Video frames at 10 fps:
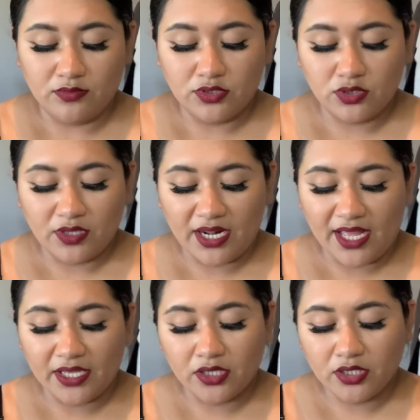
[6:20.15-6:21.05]
so that
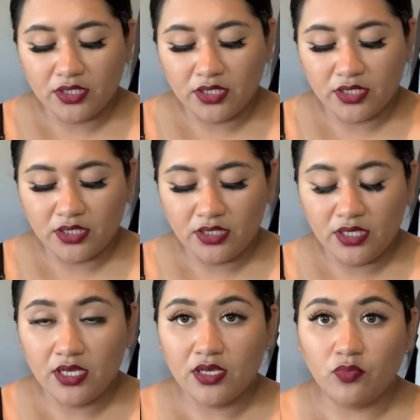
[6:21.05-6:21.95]
I could
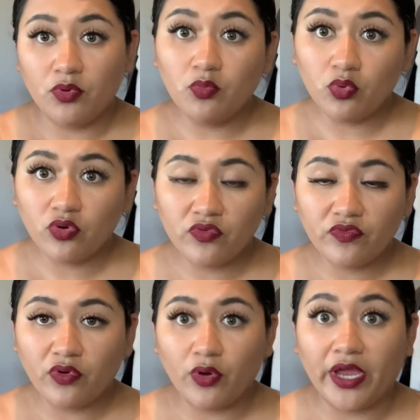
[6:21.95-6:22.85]
remove
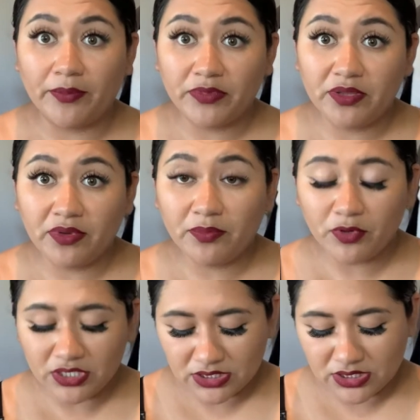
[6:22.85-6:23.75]
or empty my
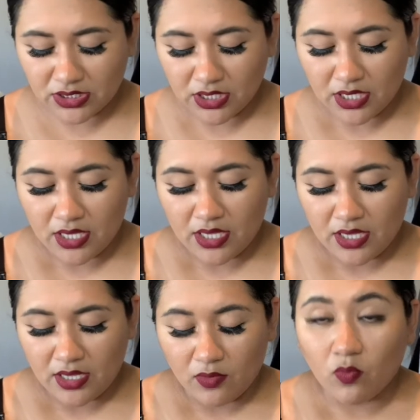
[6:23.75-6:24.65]
breast
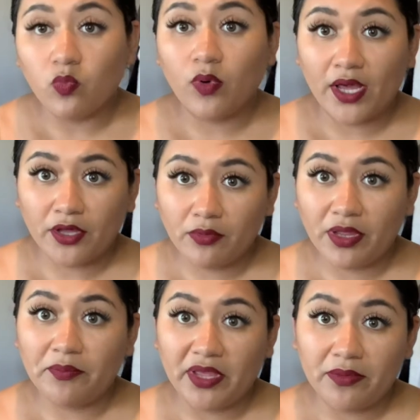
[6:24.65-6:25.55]
while my
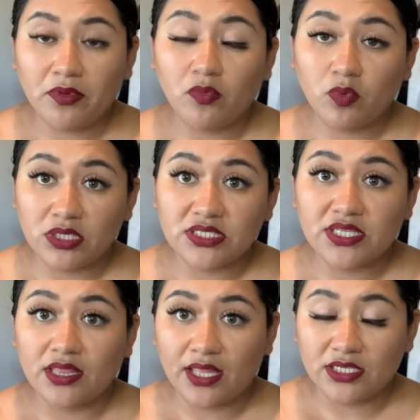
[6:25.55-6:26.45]
baby was
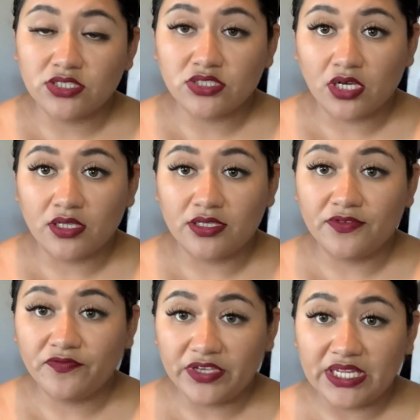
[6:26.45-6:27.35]
latched on and
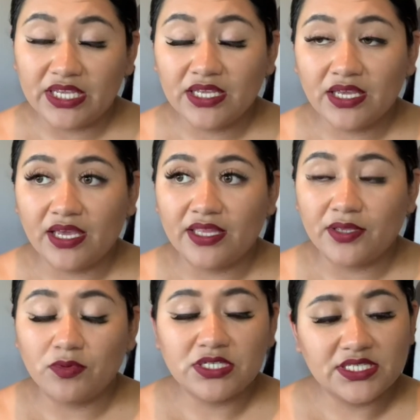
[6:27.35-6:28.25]
feeding, and it
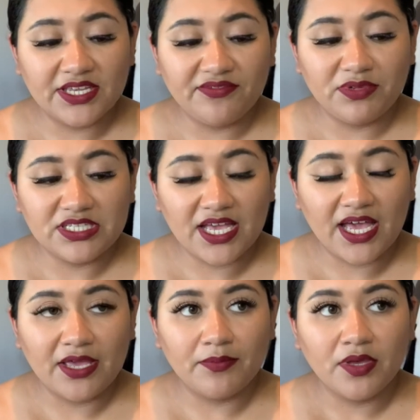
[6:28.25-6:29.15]
would save me
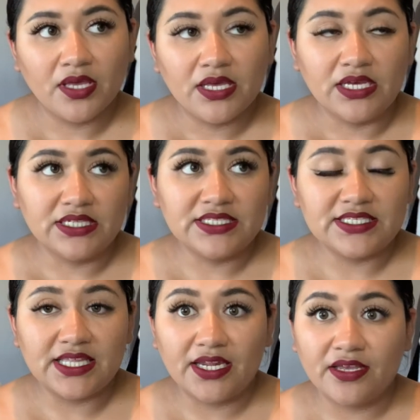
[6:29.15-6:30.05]
time
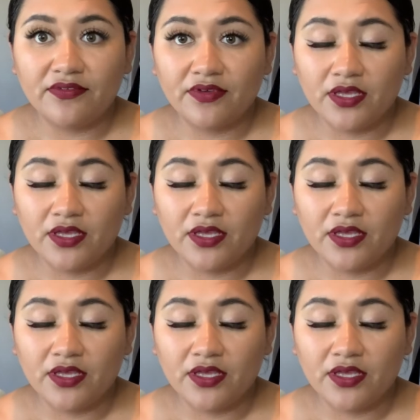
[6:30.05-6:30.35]
instead of